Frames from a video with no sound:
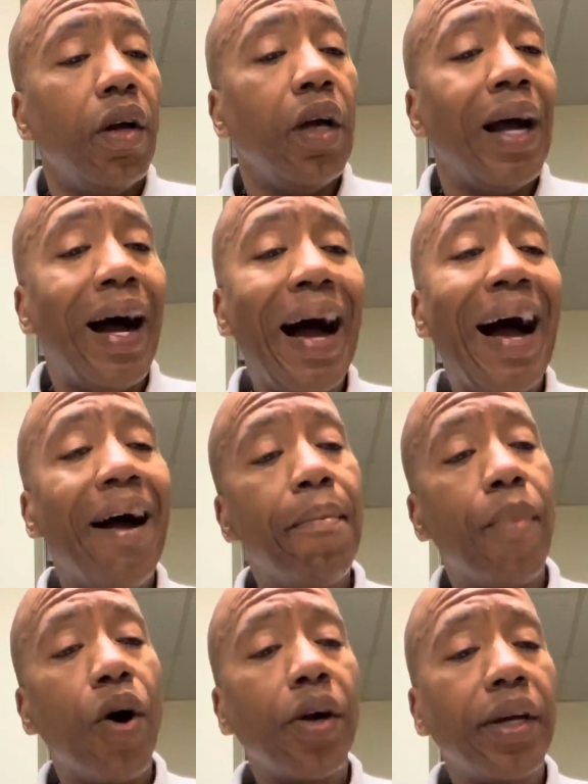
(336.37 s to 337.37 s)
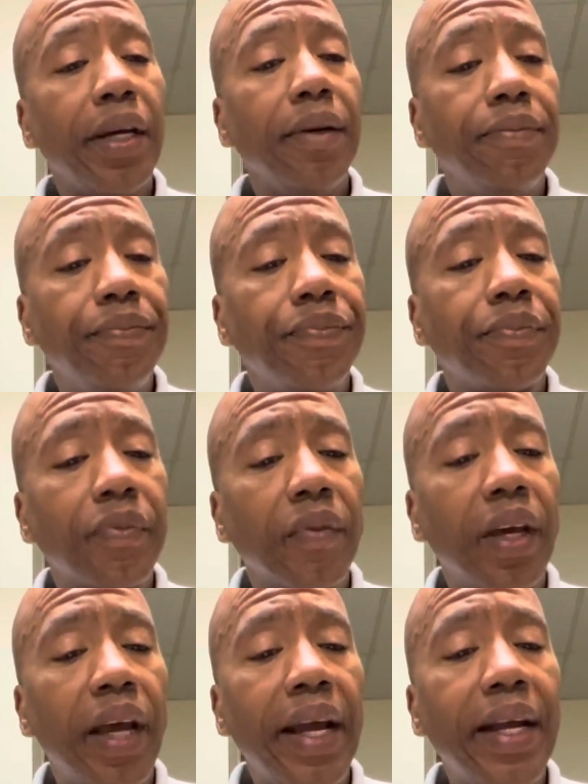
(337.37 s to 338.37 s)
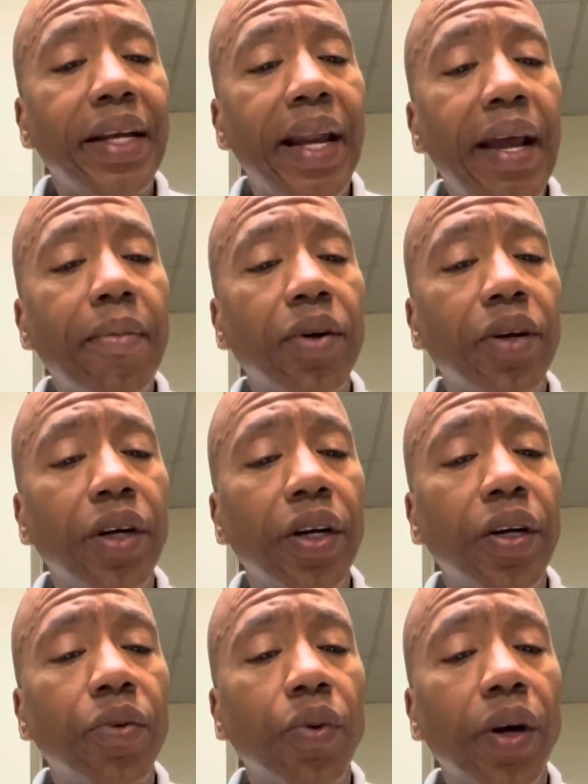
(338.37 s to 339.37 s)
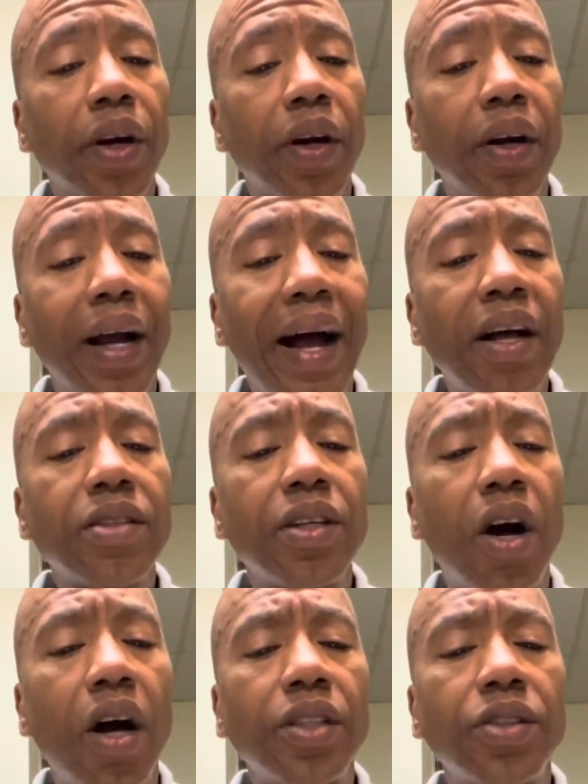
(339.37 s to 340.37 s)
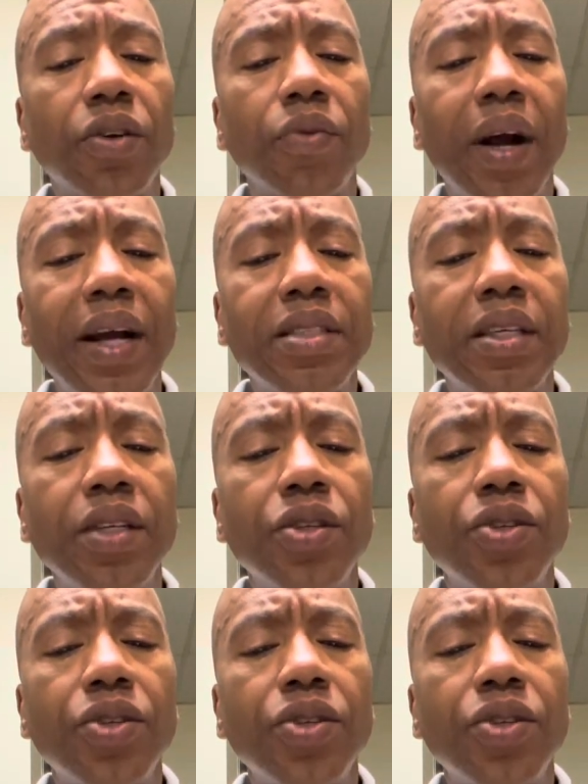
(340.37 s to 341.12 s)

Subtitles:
Hot market, a neighborhood where housing costs are rising